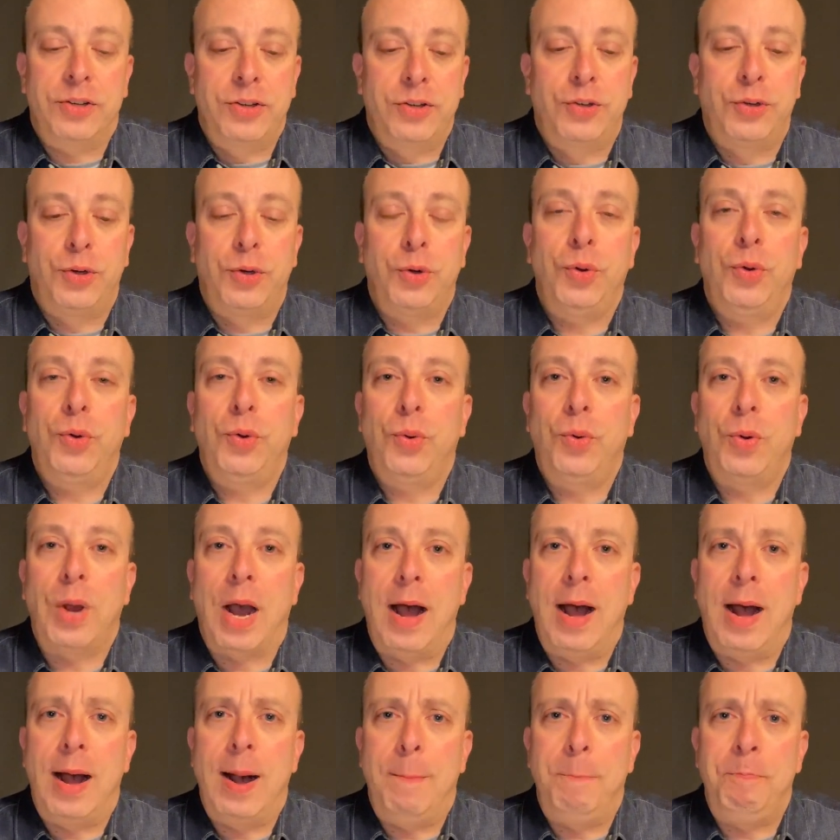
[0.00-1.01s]
to
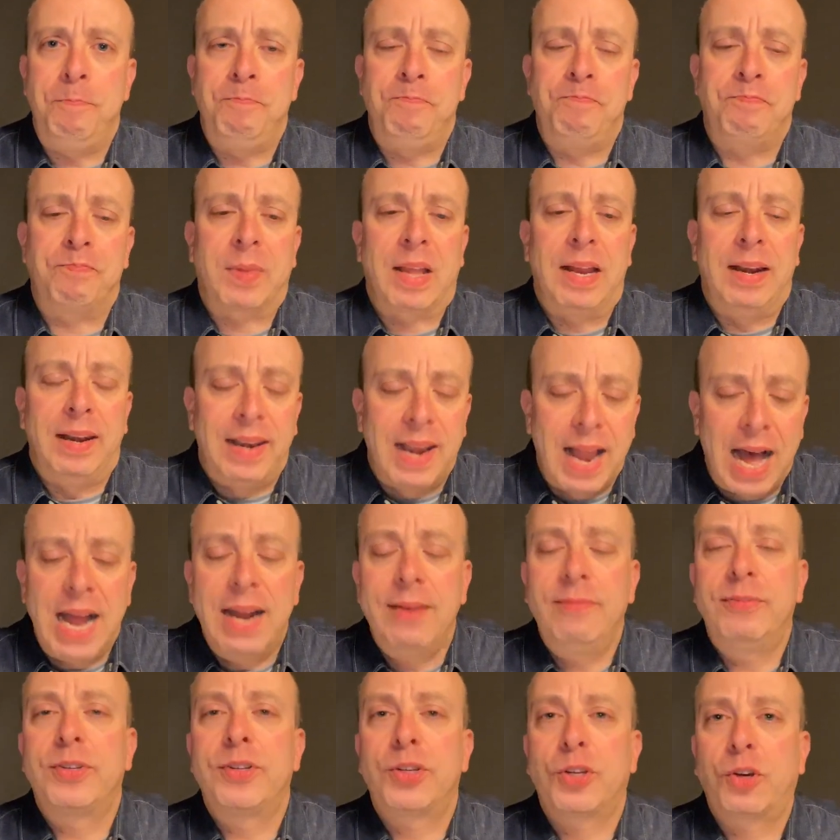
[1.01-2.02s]

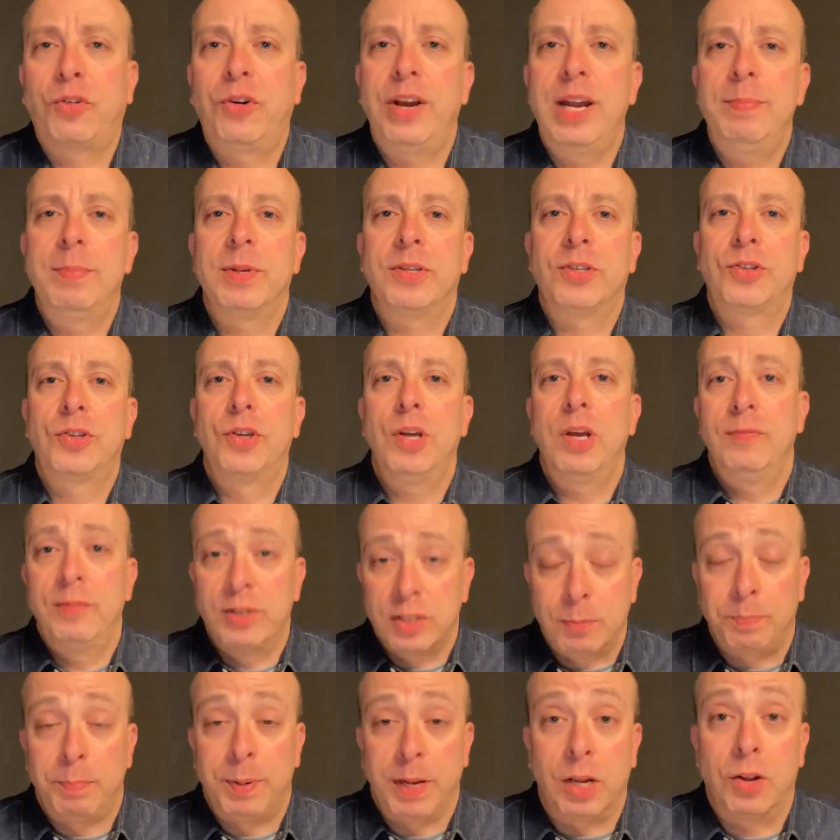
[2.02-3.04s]
live stream a
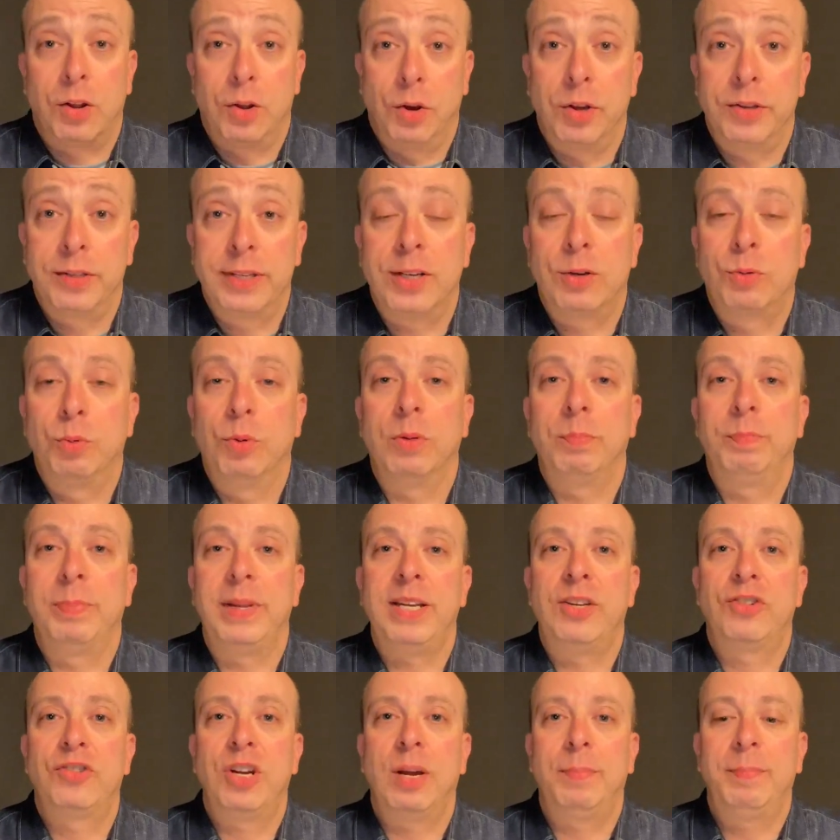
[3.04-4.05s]
service because it will
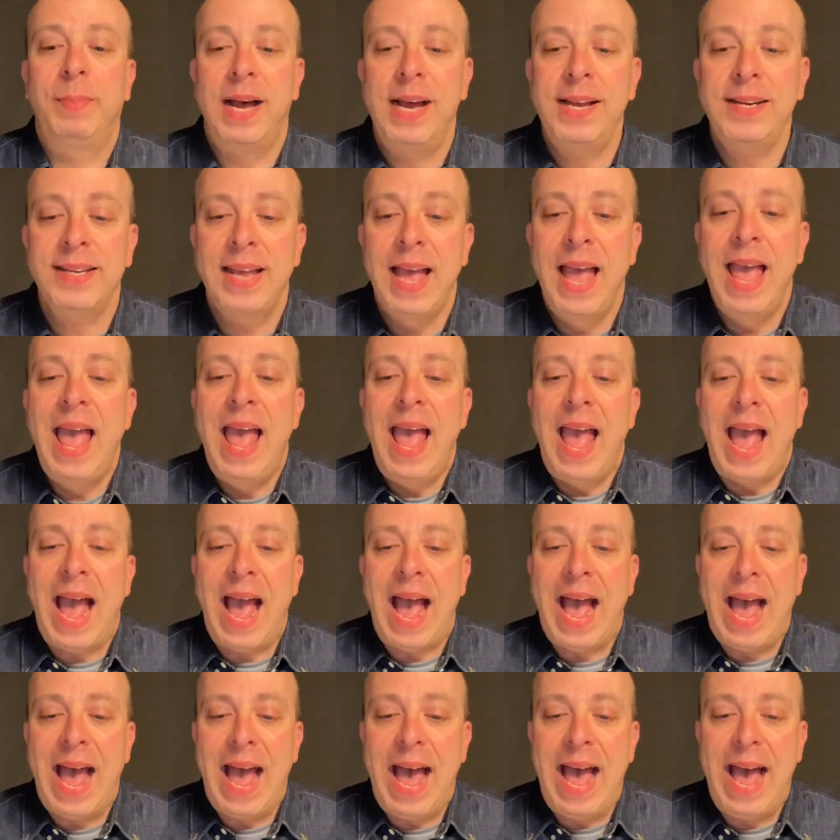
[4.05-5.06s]
be Shabbat,
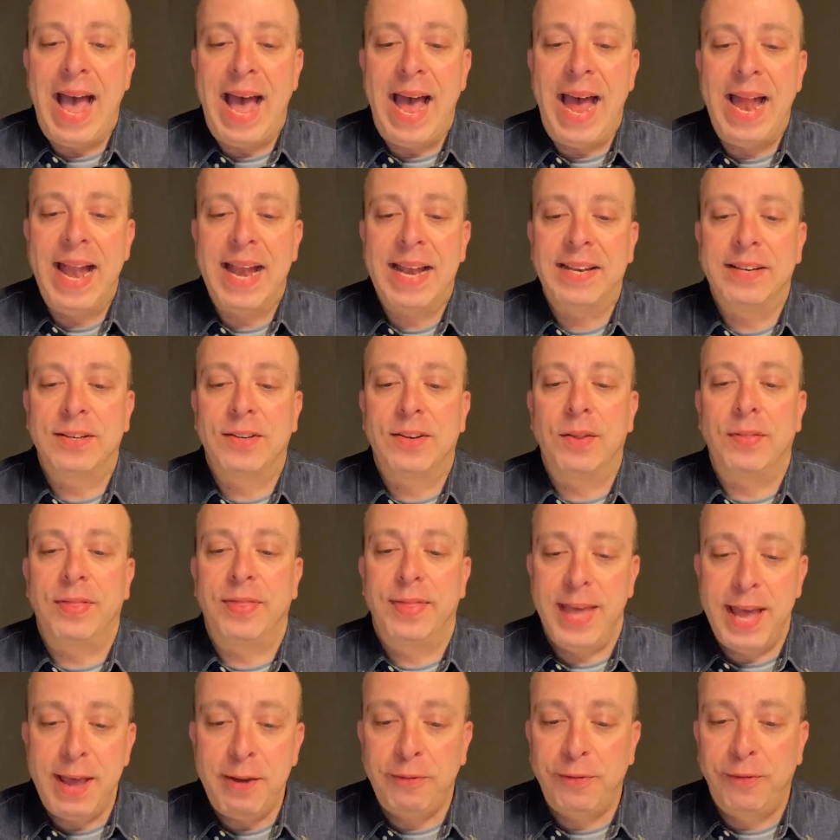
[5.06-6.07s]
and
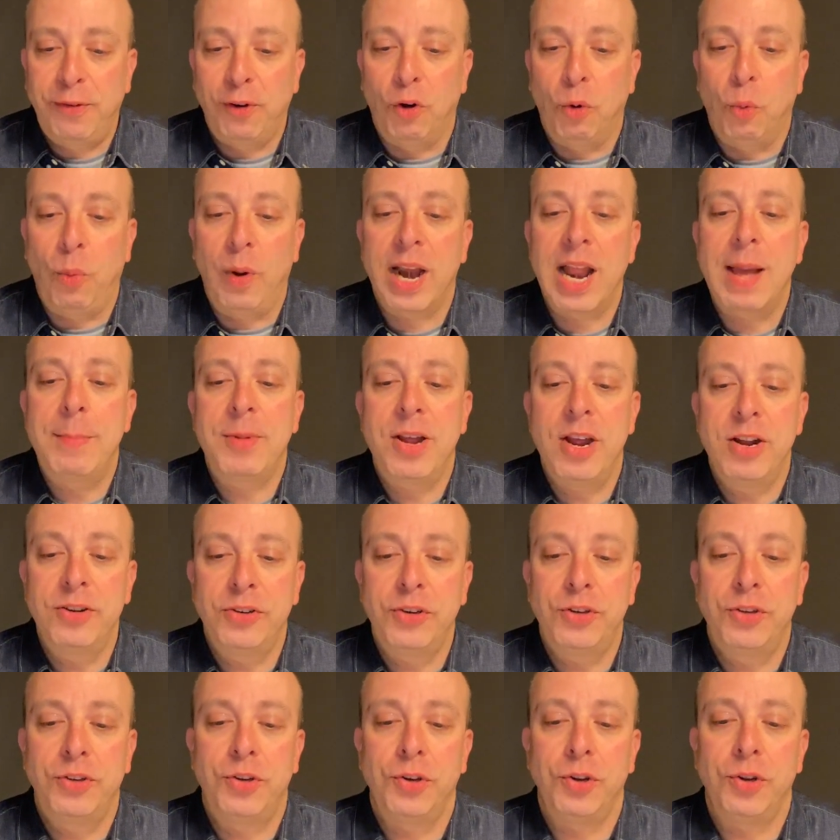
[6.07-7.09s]
therefore what I'm going
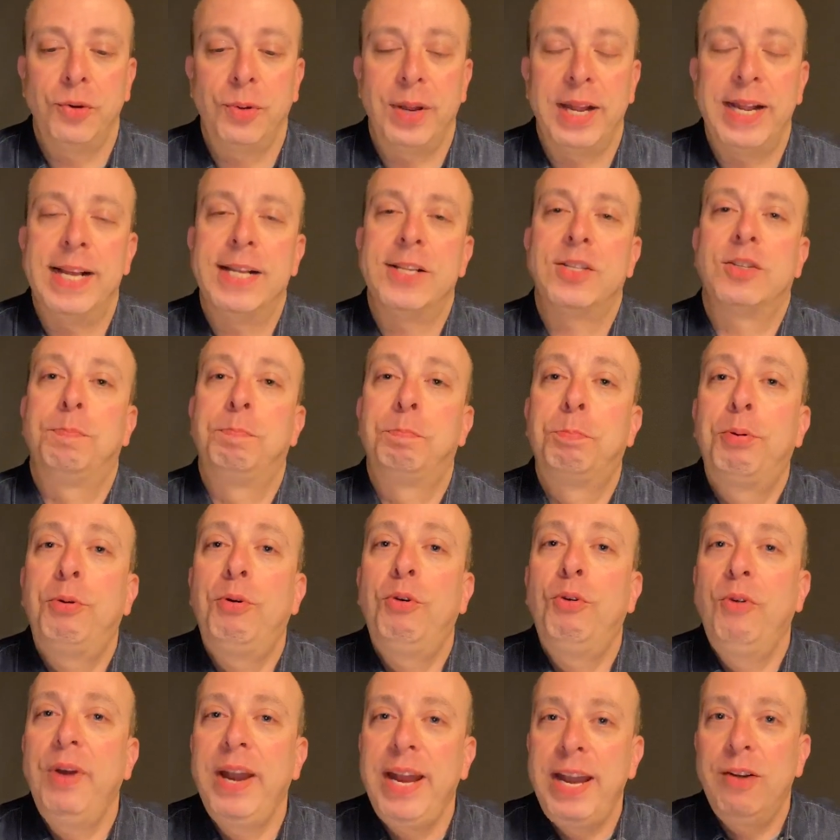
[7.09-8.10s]
to do is
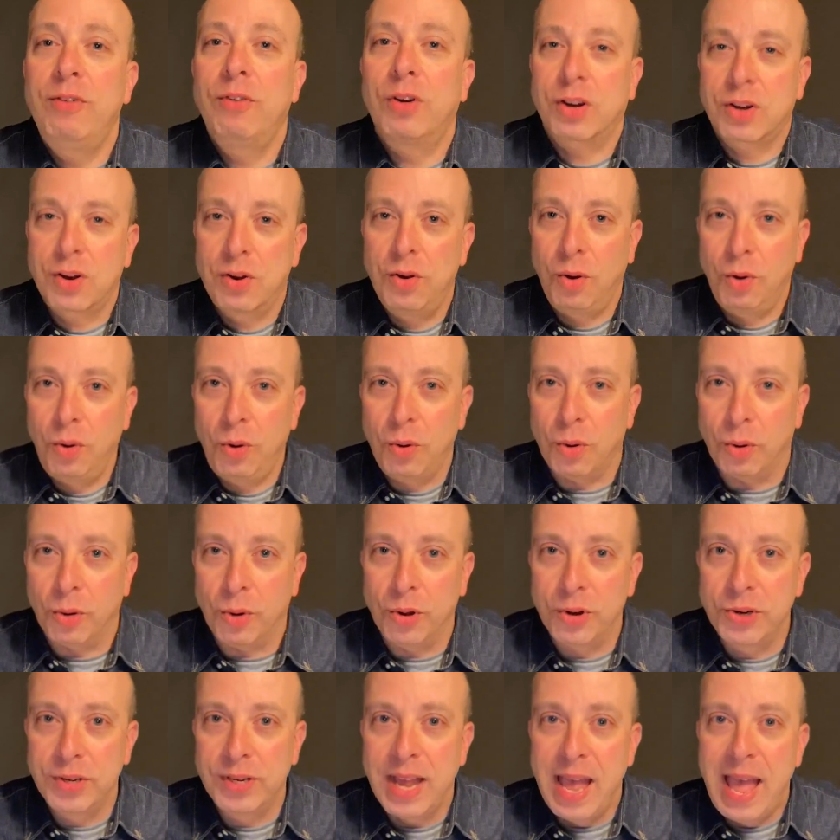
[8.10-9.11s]

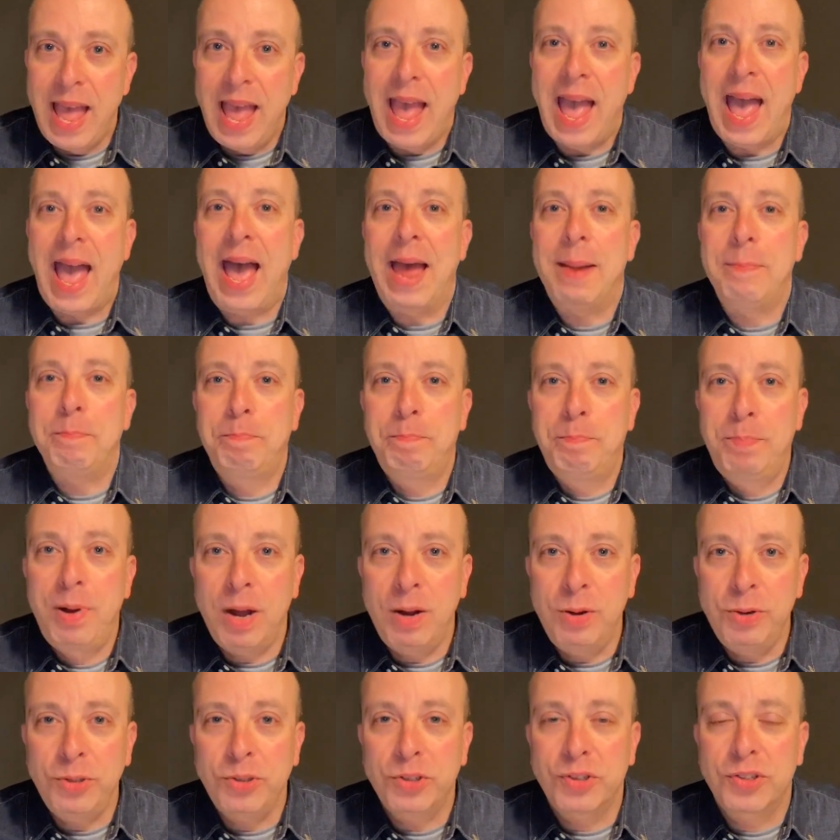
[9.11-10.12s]
pre-record and
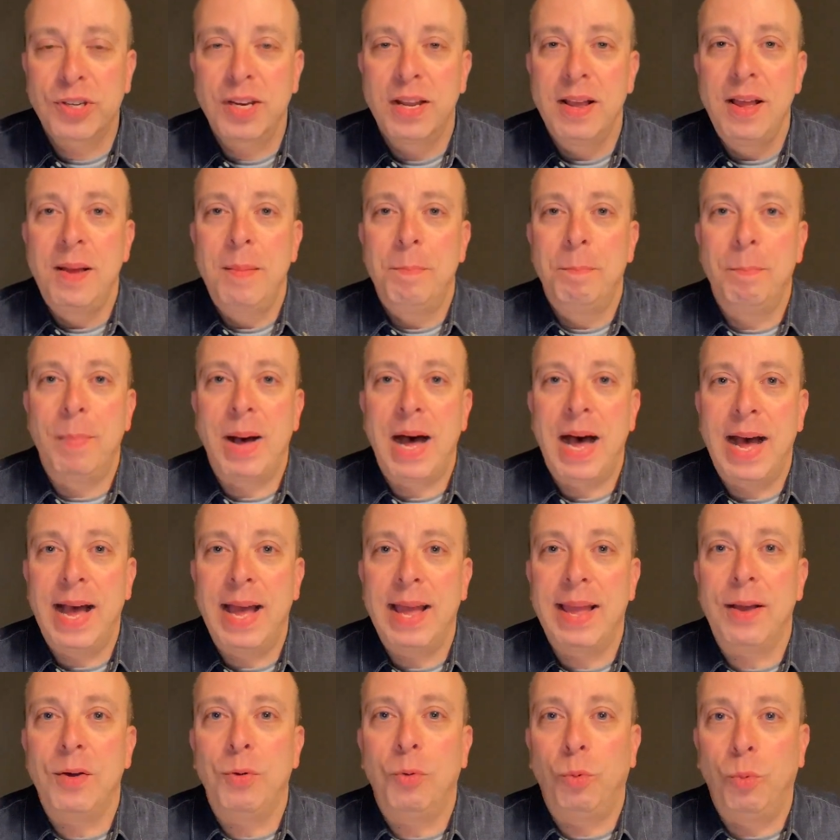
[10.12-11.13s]
post
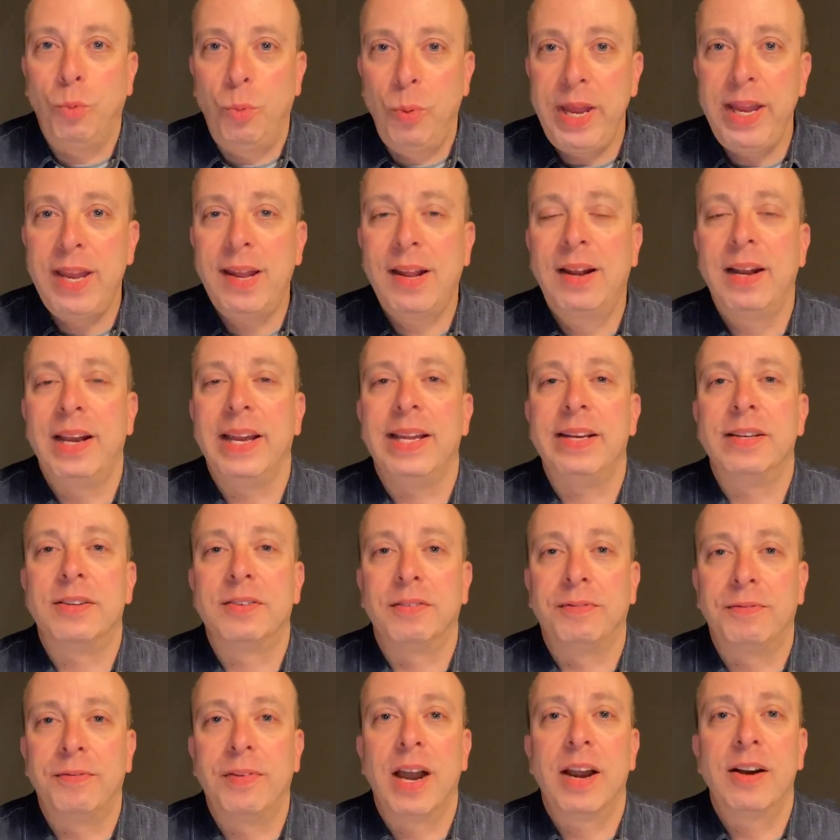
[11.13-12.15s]
my weekly
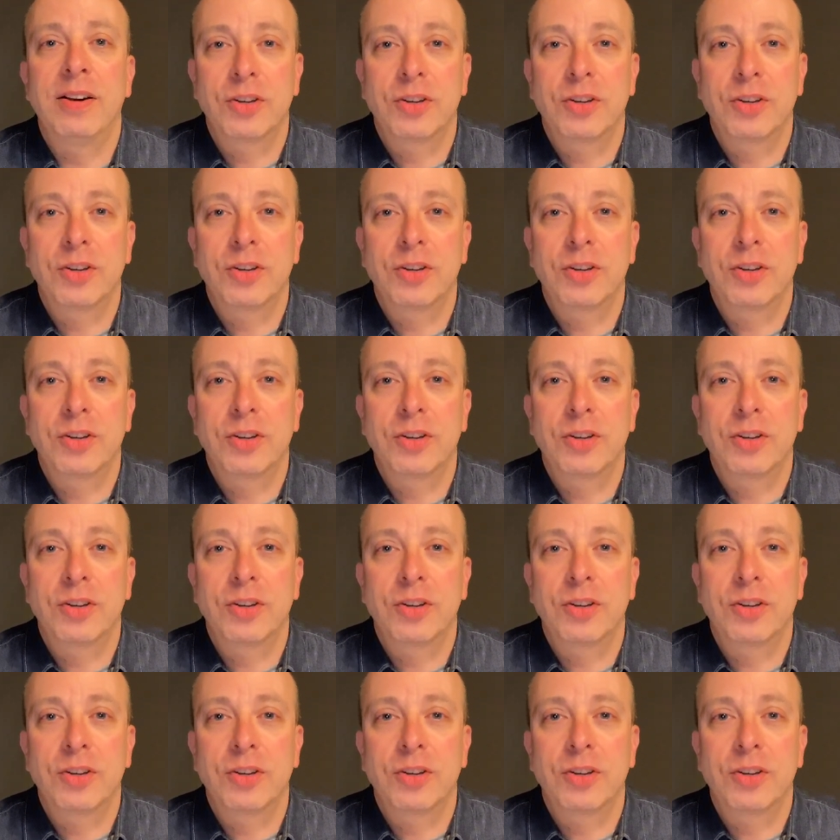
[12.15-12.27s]
Devar